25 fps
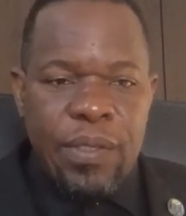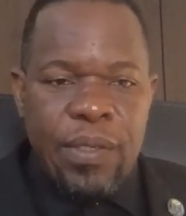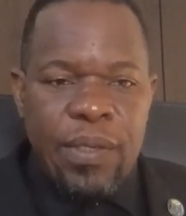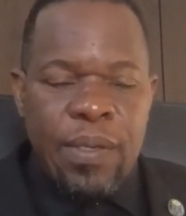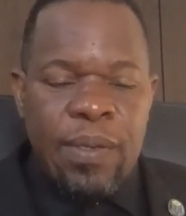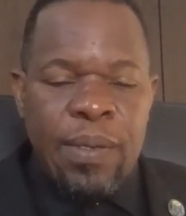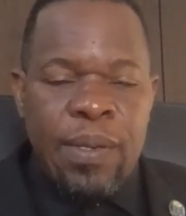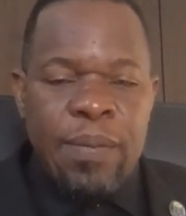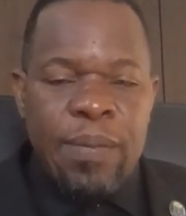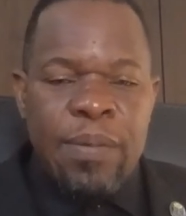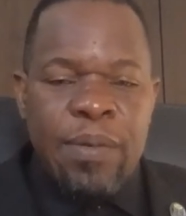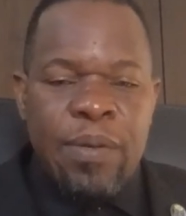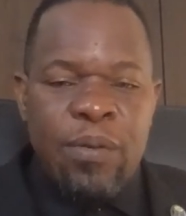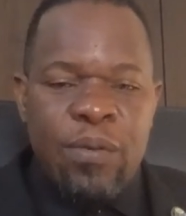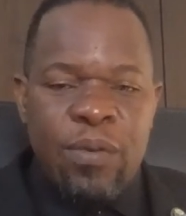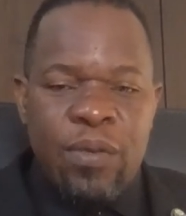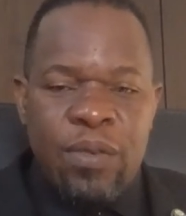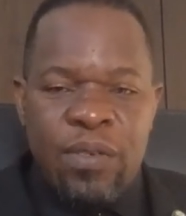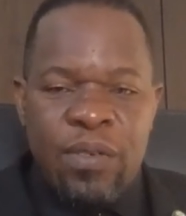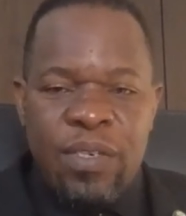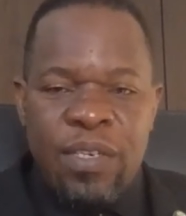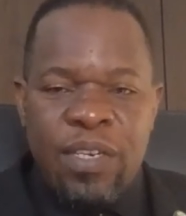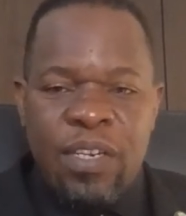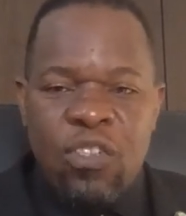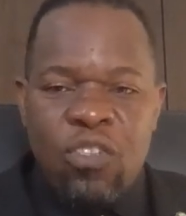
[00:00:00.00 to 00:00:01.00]
Maybe
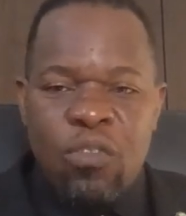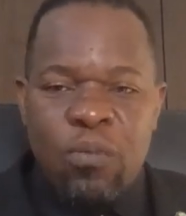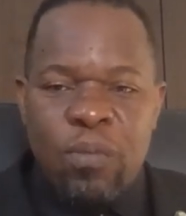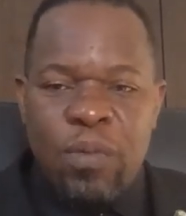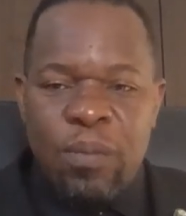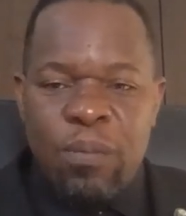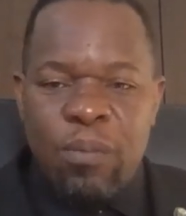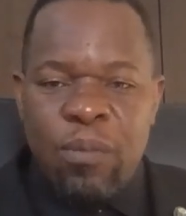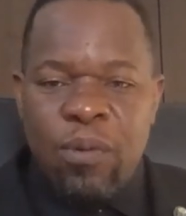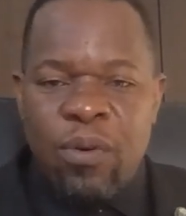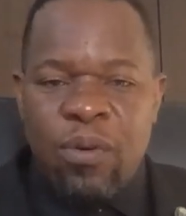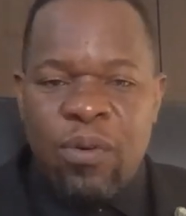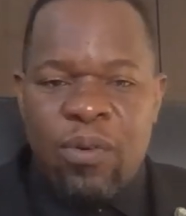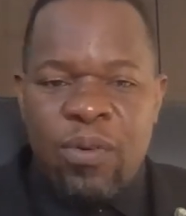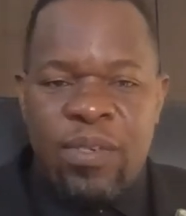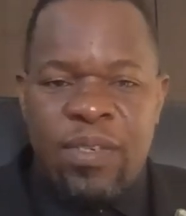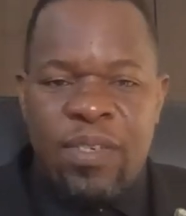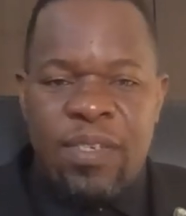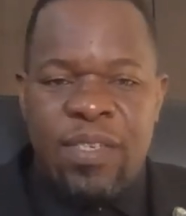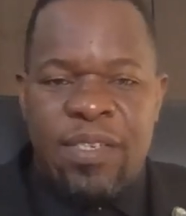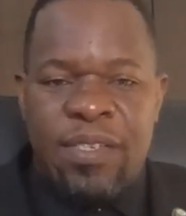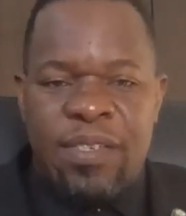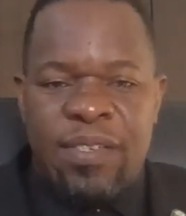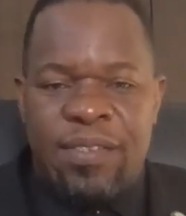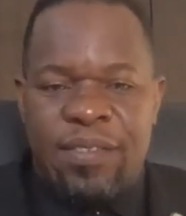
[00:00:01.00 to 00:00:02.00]
we'll read it a bit more and
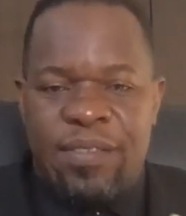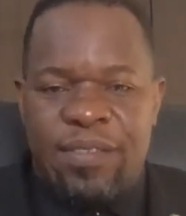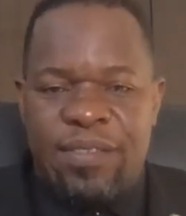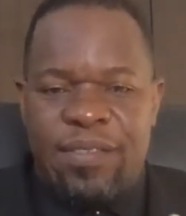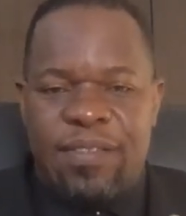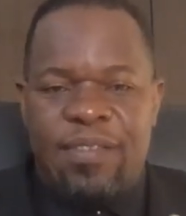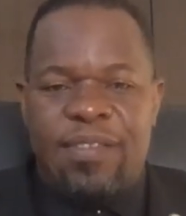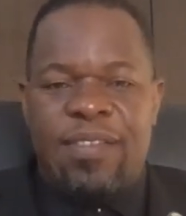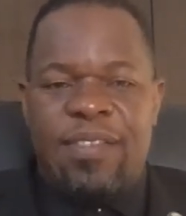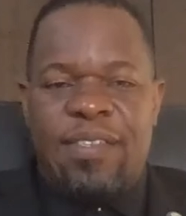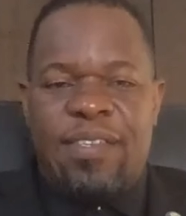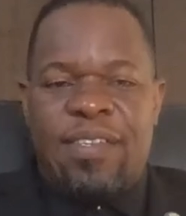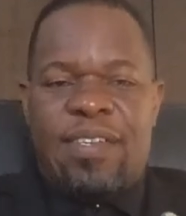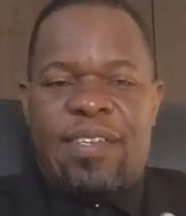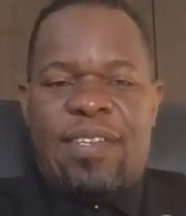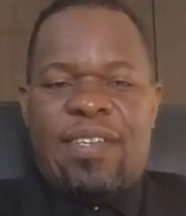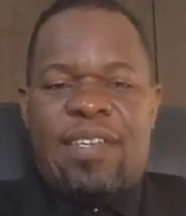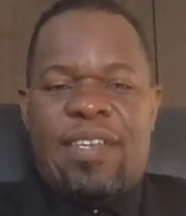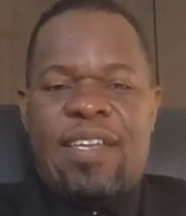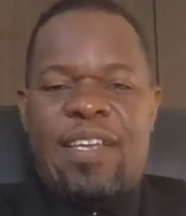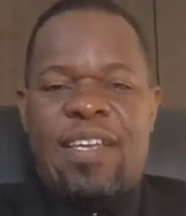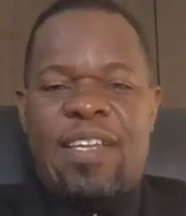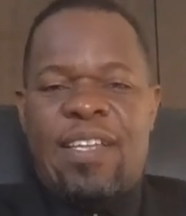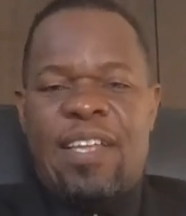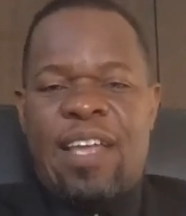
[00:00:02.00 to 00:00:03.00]
then
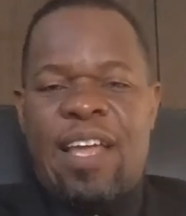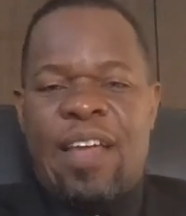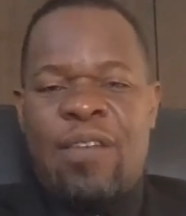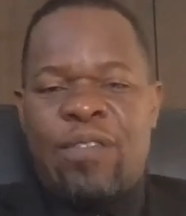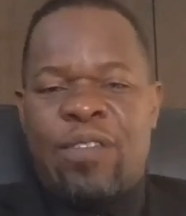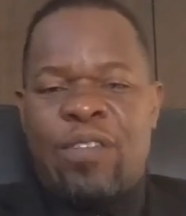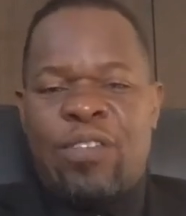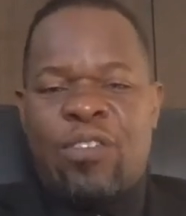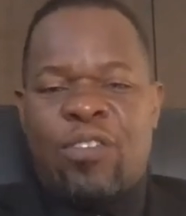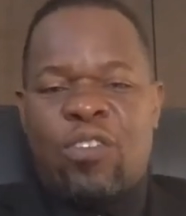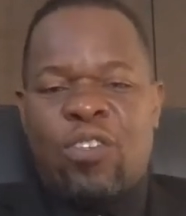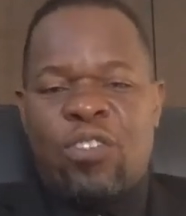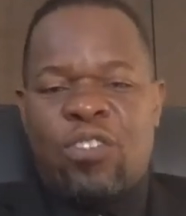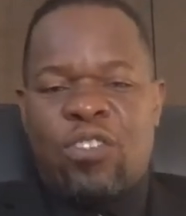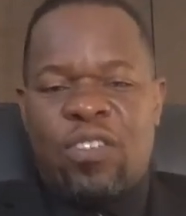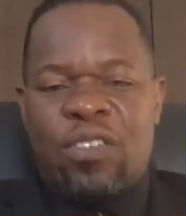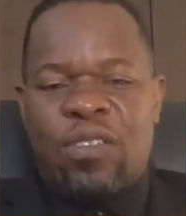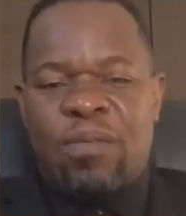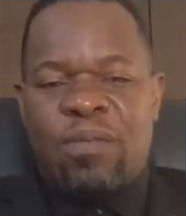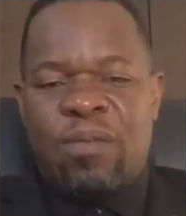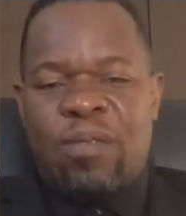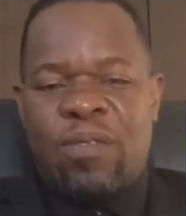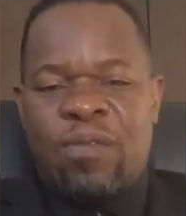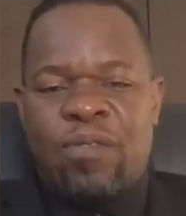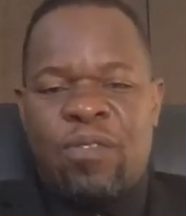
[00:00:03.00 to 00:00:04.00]
I have a
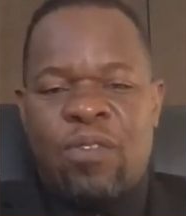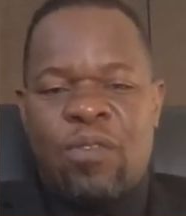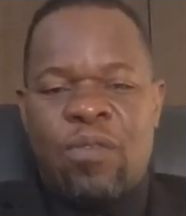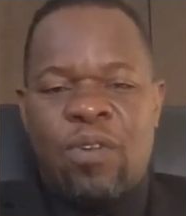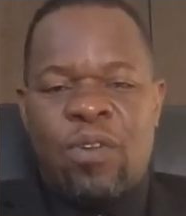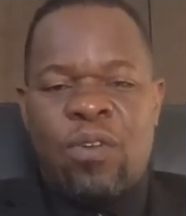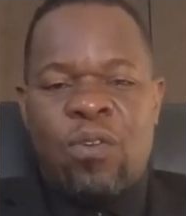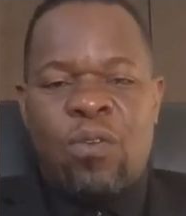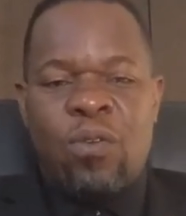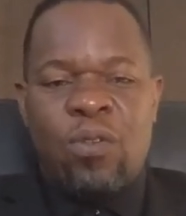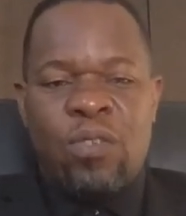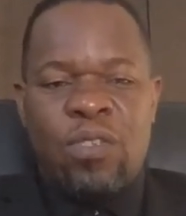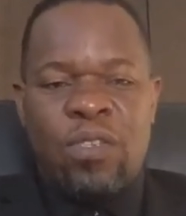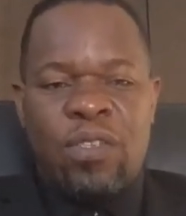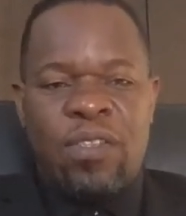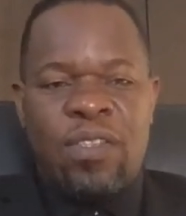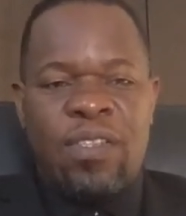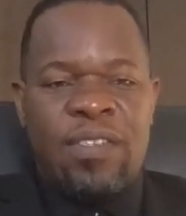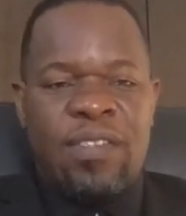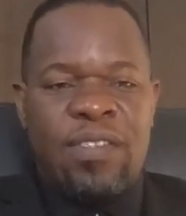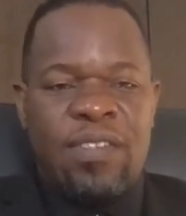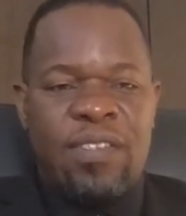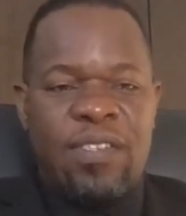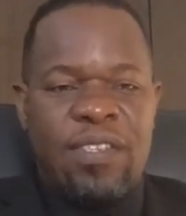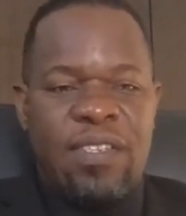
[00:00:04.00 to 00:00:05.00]
discussion before we close on
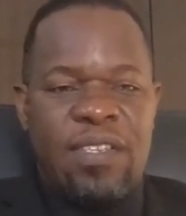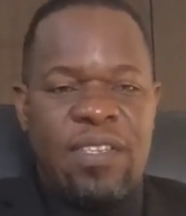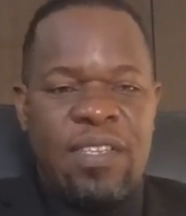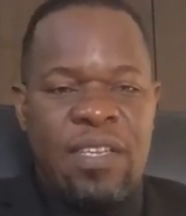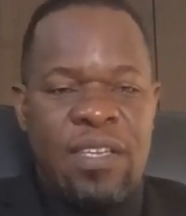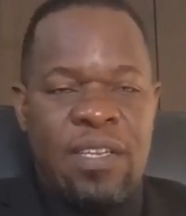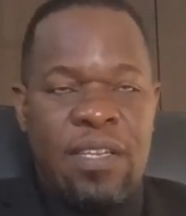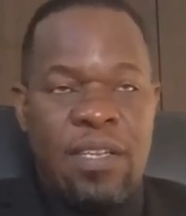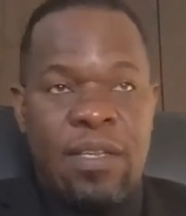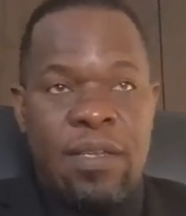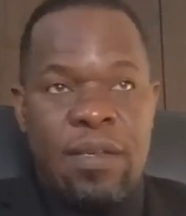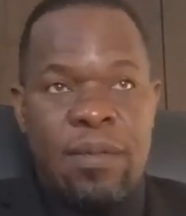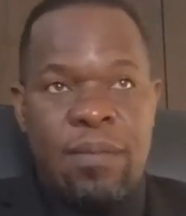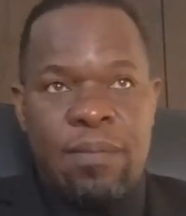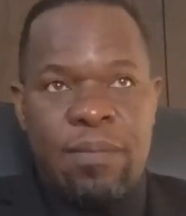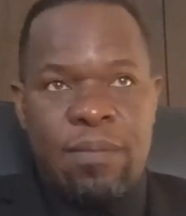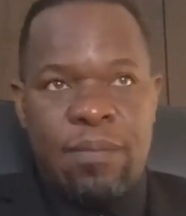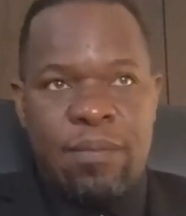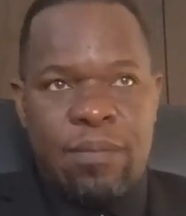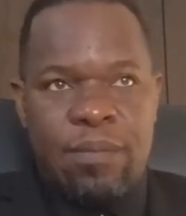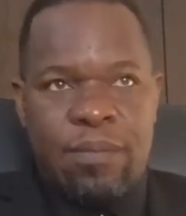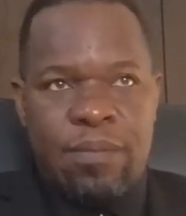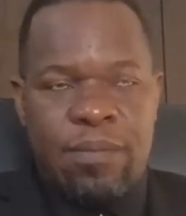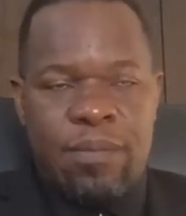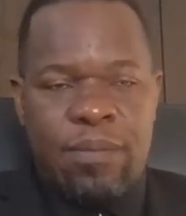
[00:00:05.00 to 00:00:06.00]
this
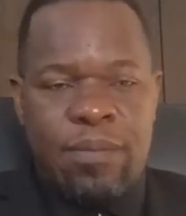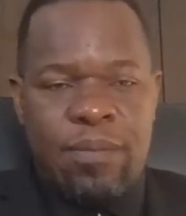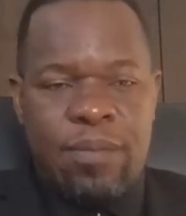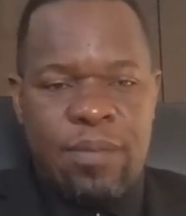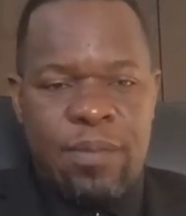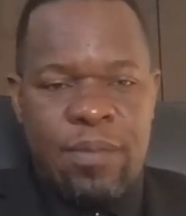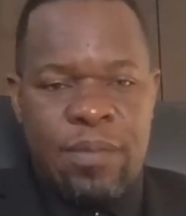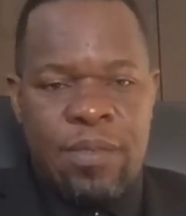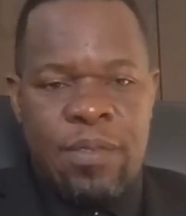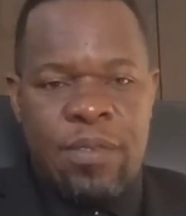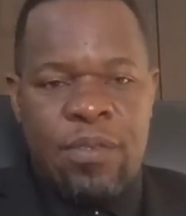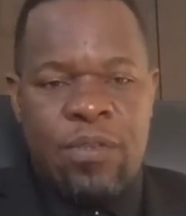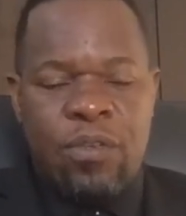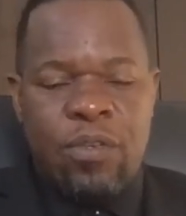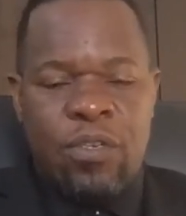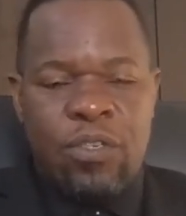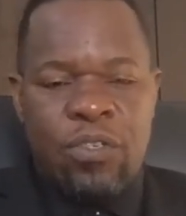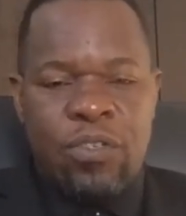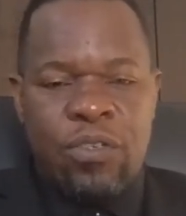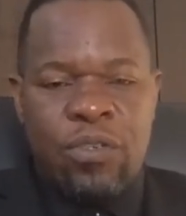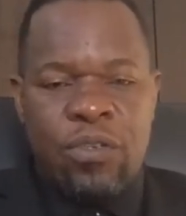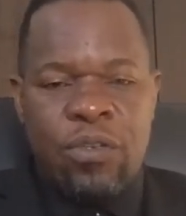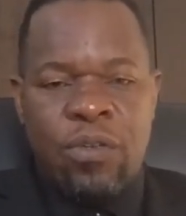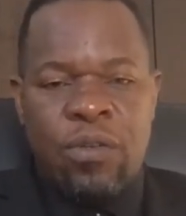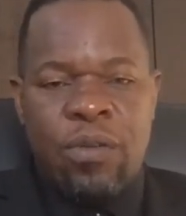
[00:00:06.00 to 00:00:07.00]

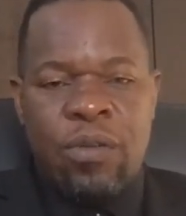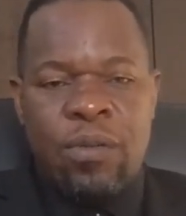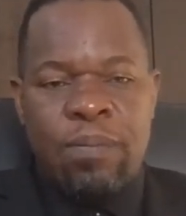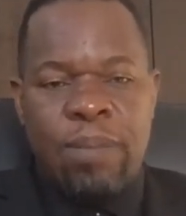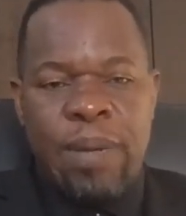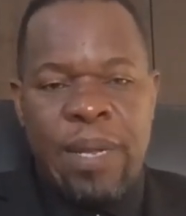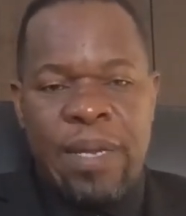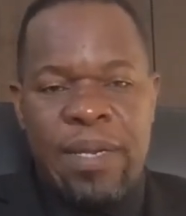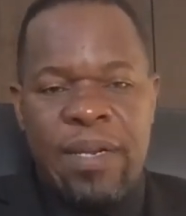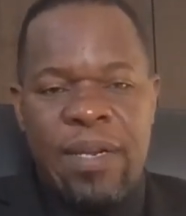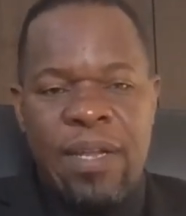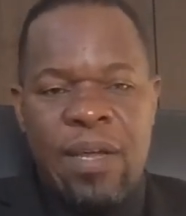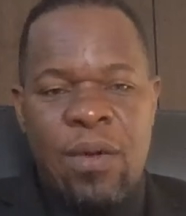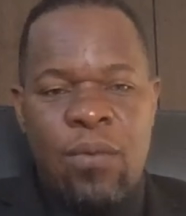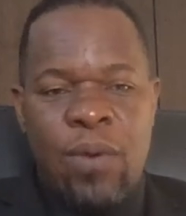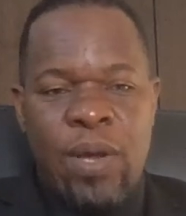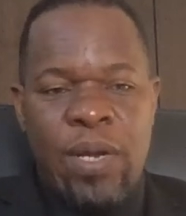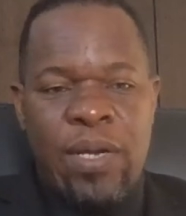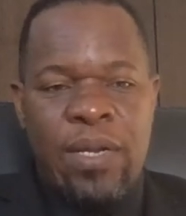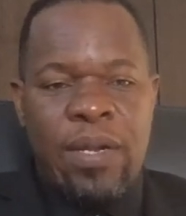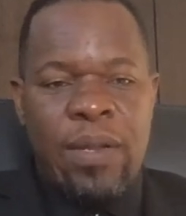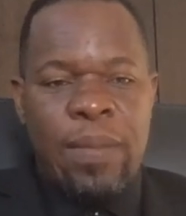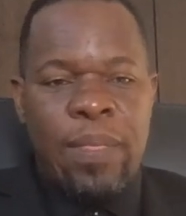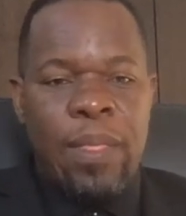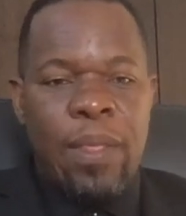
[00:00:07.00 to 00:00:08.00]
discussion on partner and
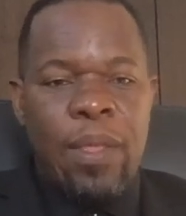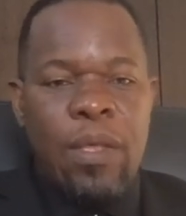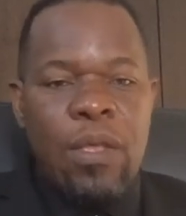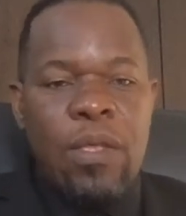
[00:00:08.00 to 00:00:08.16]
whatnot.